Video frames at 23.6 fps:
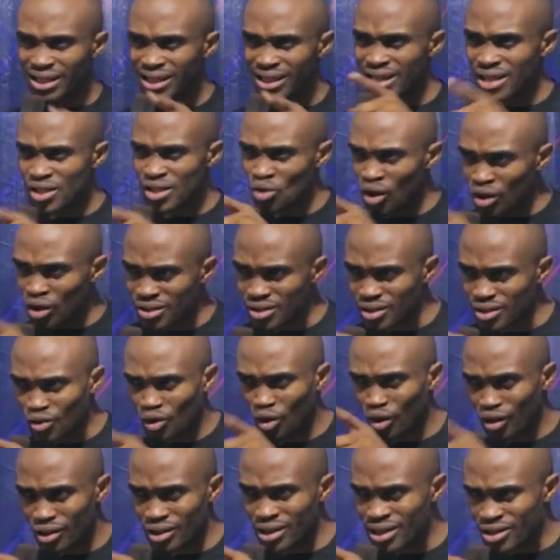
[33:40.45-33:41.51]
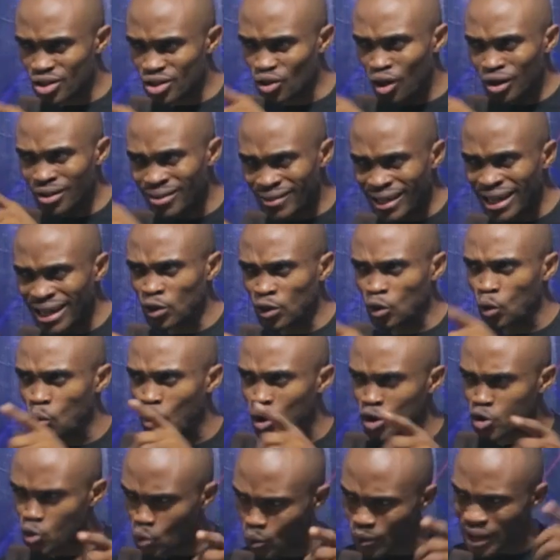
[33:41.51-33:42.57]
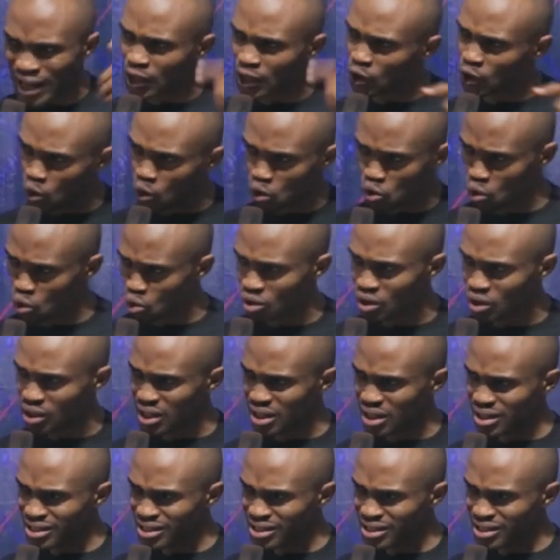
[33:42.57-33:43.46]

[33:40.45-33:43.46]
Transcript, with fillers: is not is contrary to what we are told. Though.